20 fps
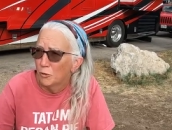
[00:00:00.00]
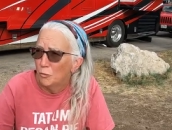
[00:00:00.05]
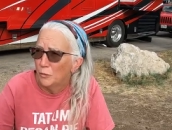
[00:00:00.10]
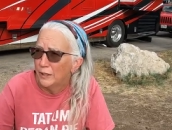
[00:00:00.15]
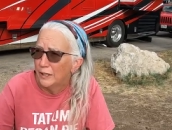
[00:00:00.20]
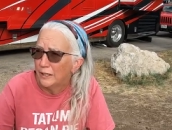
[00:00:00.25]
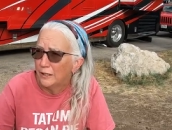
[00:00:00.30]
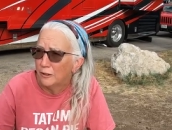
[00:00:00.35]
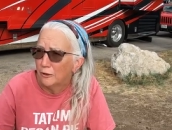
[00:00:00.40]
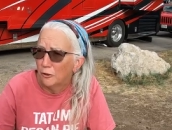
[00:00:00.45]

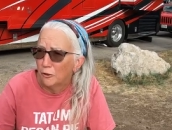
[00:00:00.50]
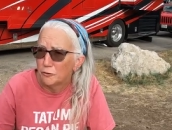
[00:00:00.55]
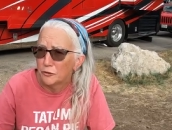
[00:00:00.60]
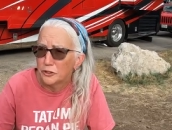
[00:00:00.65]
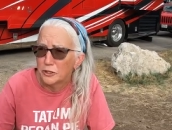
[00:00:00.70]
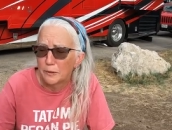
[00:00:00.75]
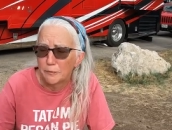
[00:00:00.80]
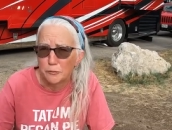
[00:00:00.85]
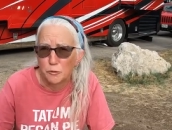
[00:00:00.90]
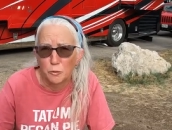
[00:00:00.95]
we
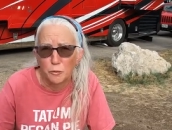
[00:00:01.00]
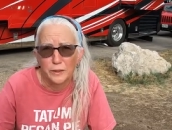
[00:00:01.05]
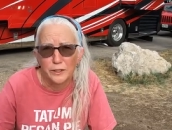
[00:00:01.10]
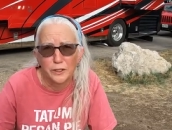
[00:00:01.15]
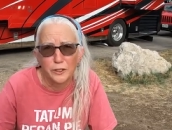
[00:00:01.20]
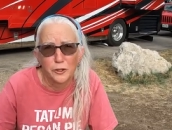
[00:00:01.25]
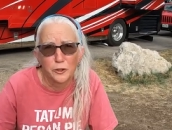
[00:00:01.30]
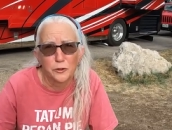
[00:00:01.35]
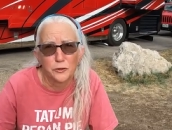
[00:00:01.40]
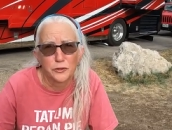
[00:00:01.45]
closed up the
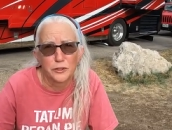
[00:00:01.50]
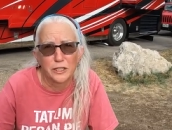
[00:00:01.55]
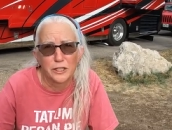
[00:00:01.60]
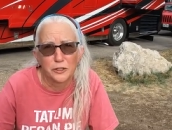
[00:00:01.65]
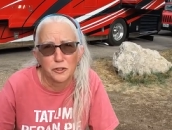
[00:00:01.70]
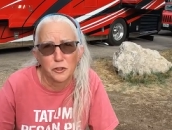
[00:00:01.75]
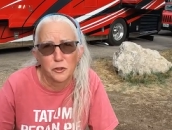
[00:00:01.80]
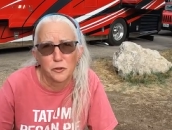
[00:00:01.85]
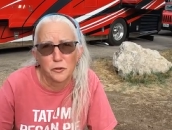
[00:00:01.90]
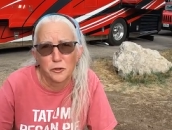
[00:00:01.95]
windows
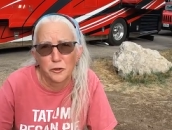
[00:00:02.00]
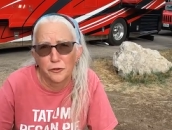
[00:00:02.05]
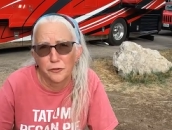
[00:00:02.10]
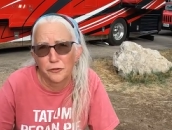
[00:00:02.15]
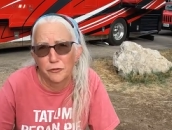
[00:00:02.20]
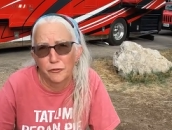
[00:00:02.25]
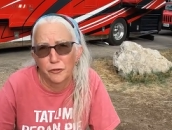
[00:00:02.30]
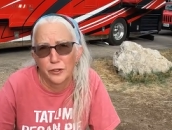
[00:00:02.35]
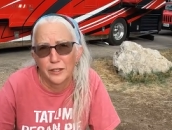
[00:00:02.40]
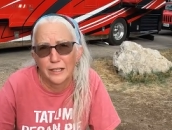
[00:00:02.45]
and turned on
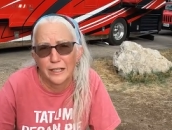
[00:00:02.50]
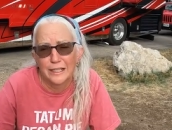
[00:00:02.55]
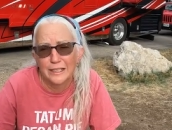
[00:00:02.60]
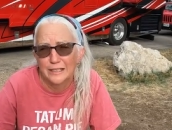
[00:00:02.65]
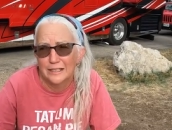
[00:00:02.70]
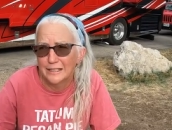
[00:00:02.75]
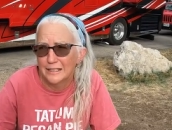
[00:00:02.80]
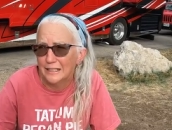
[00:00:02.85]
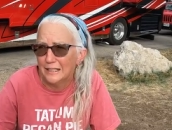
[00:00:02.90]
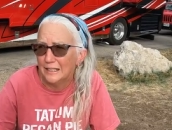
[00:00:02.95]
the front
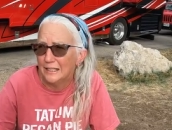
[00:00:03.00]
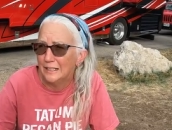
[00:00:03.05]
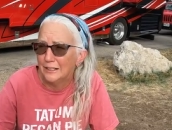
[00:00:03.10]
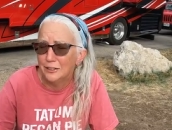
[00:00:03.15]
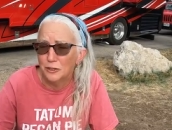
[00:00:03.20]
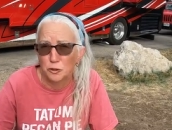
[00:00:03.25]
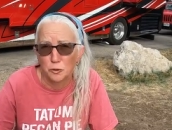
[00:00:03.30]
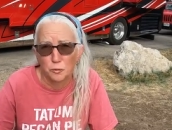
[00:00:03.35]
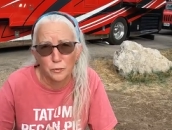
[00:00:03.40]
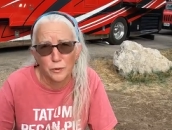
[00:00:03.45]

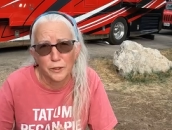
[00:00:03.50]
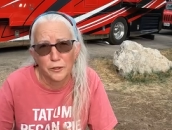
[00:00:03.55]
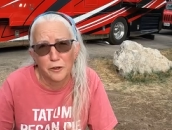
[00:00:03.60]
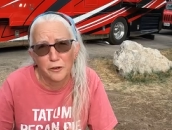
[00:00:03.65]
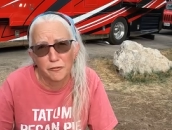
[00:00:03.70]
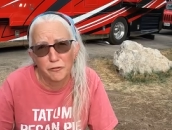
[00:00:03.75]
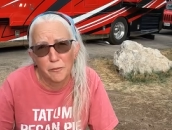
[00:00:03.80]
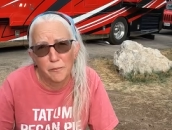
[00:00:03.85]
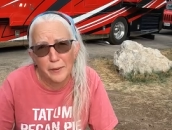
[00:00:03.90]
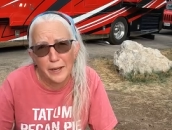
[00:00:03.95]
AC to run
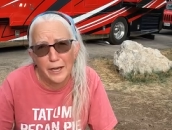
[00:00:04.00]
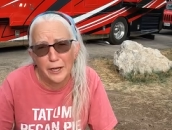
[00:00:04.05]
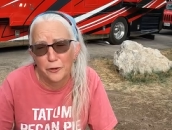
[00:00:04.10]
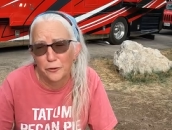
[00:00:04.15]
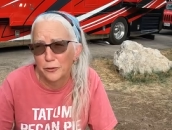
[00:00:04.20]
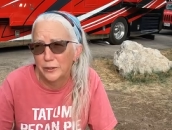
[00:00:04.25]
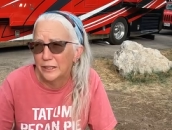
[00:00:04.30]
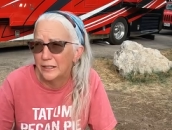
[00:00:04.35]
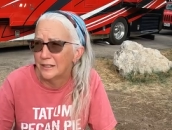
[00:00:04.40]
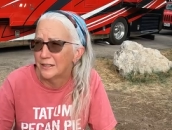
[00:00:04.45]
off of
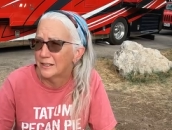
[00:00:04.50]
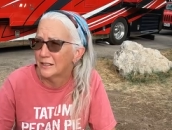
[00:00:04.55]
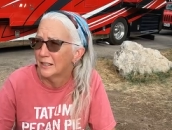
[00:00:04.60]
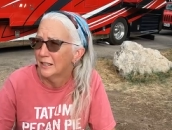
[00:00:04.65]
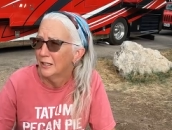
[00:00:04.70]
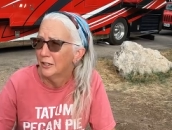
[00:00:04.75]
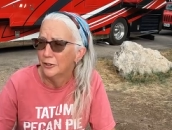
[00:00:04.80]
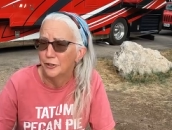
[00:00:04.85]
batteries.